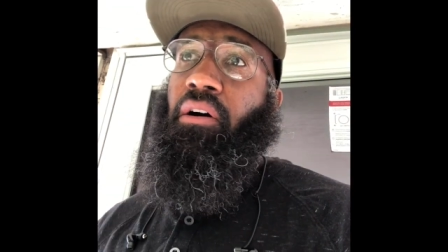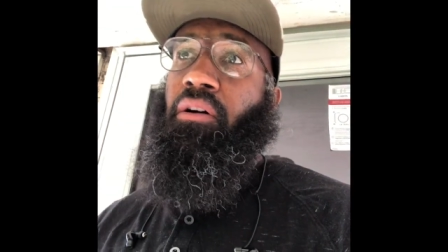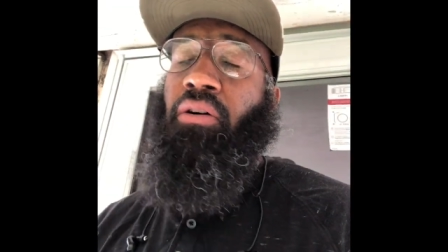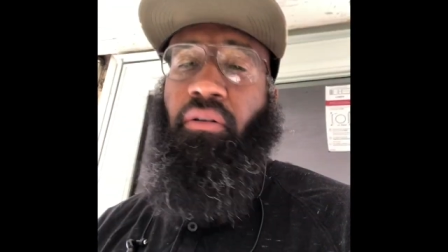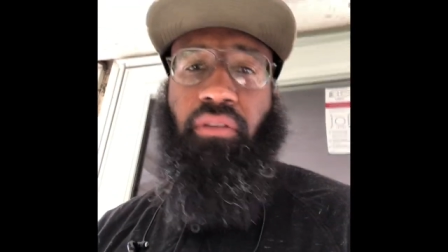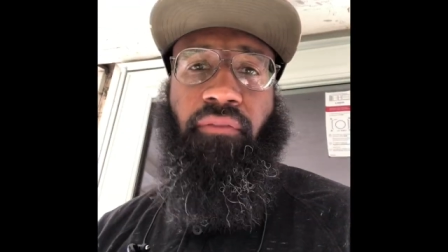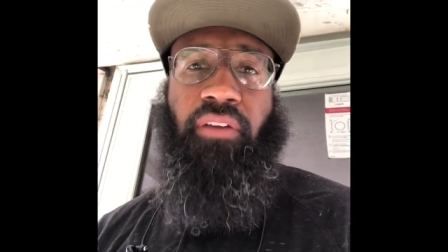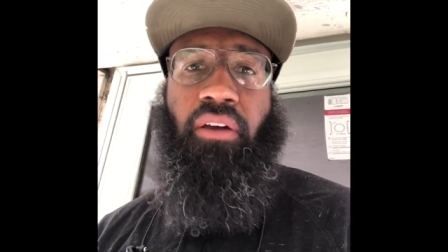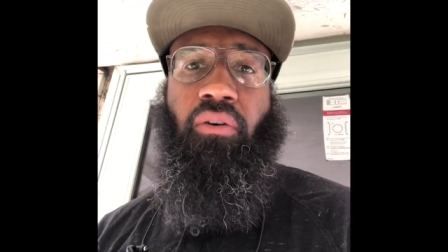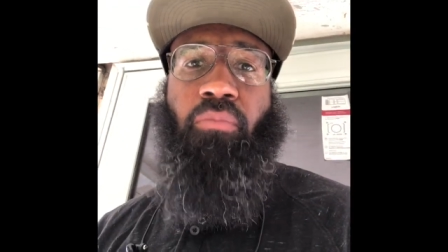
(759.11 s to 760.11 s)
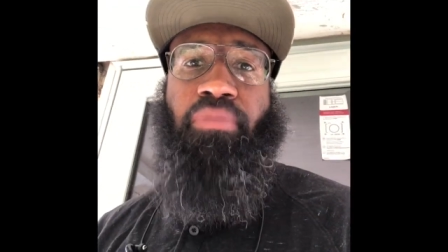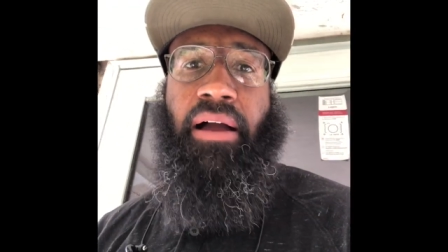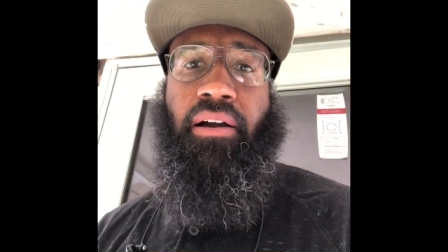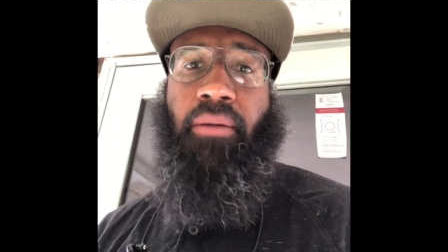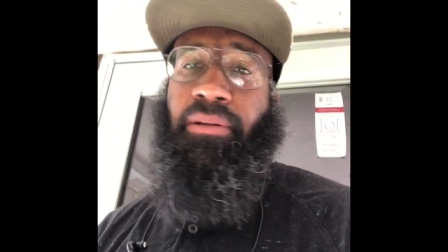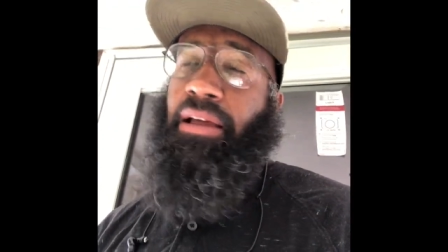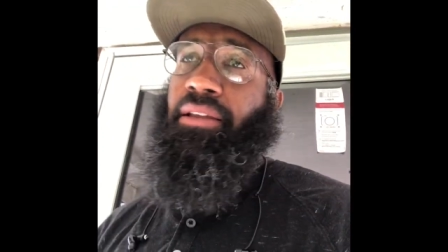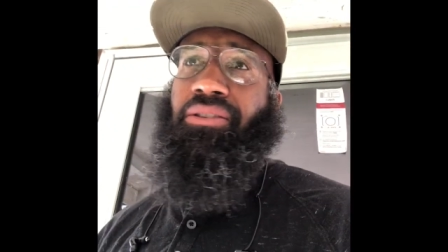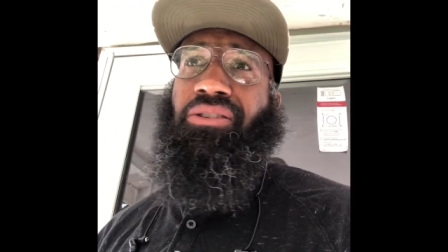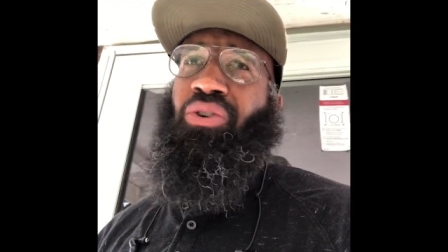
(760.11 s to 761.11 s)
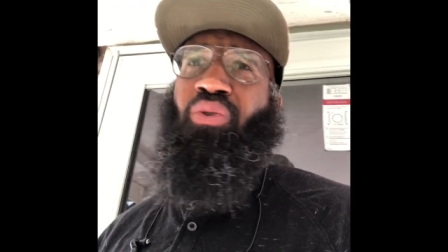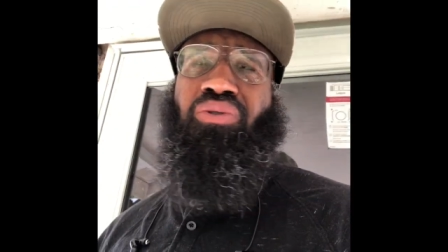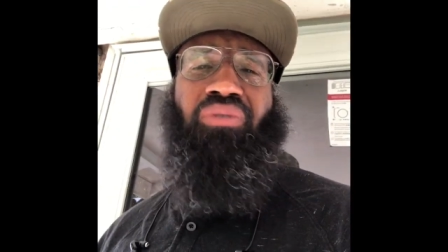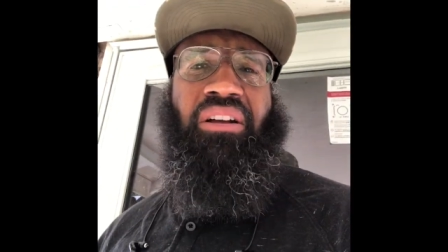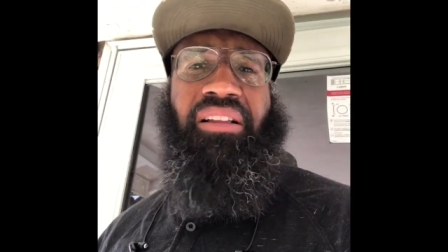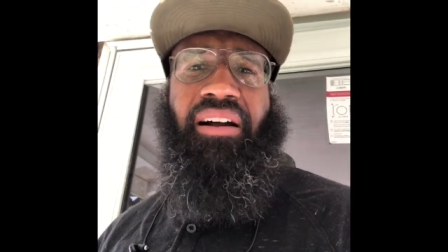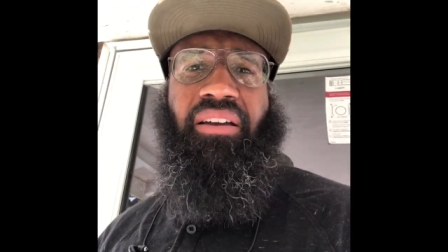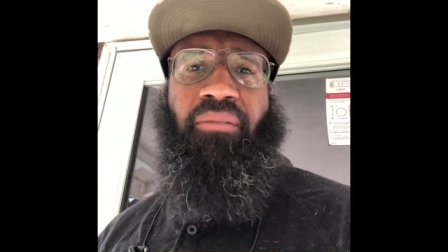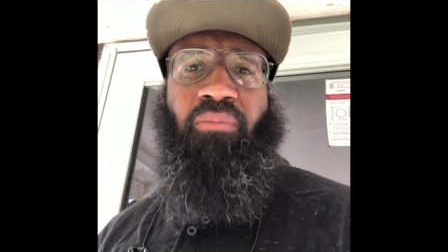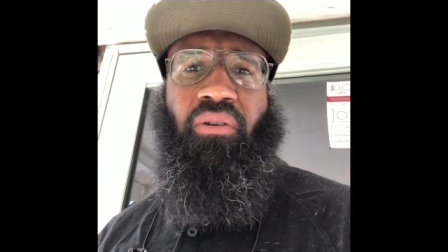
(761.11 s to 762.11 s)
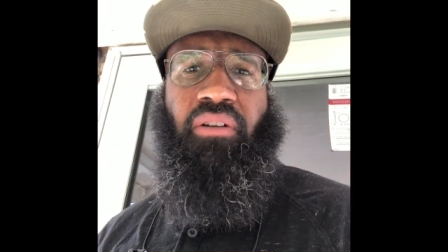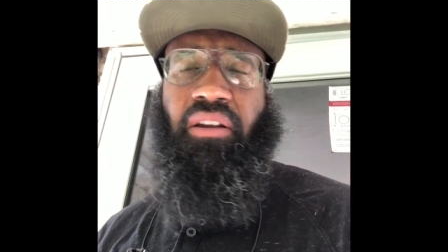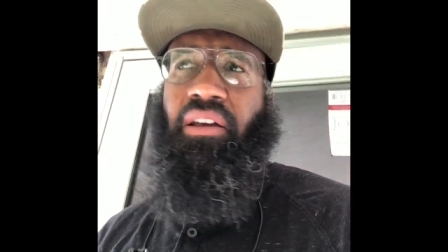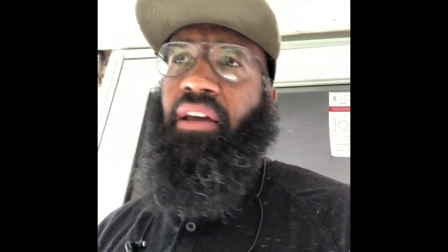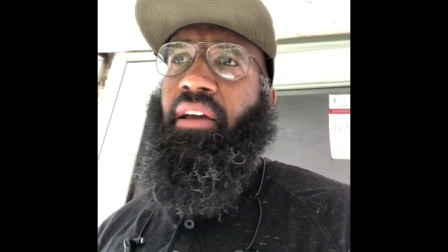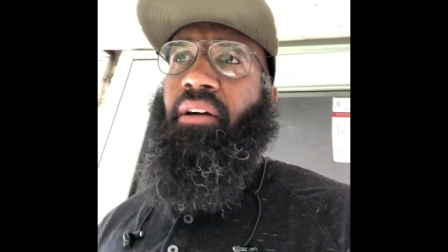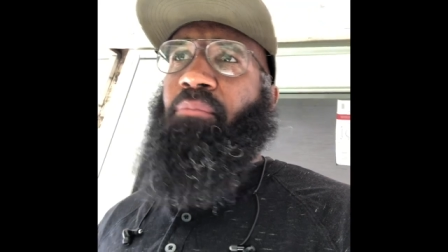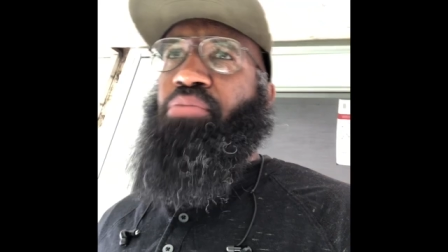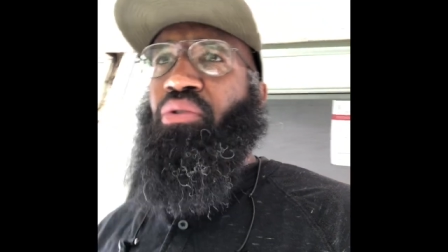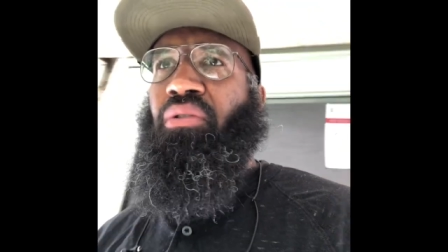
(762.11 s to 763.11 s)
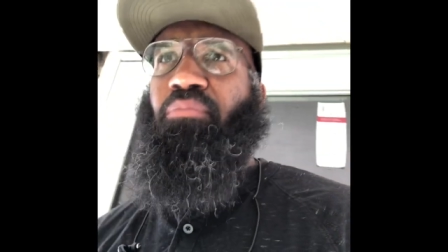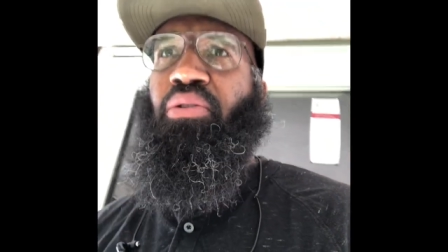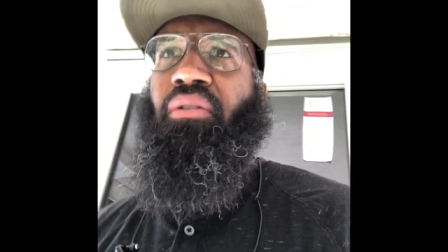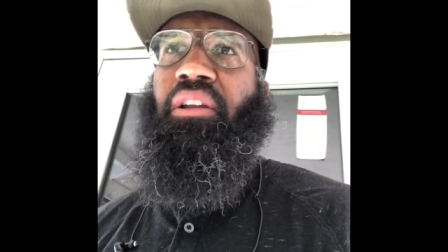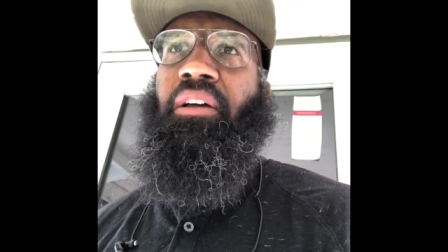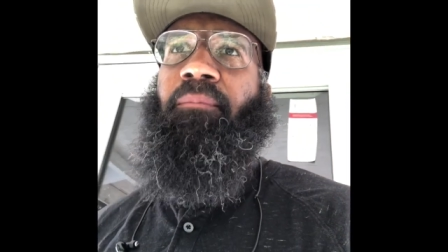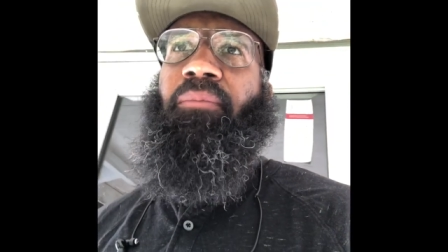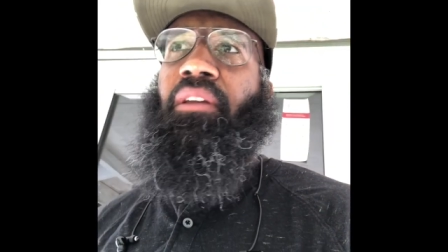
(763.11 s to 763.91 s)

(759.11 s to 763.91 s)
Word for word: hook the vehicle back up at like two, three o'clock in the morning, pull pull it.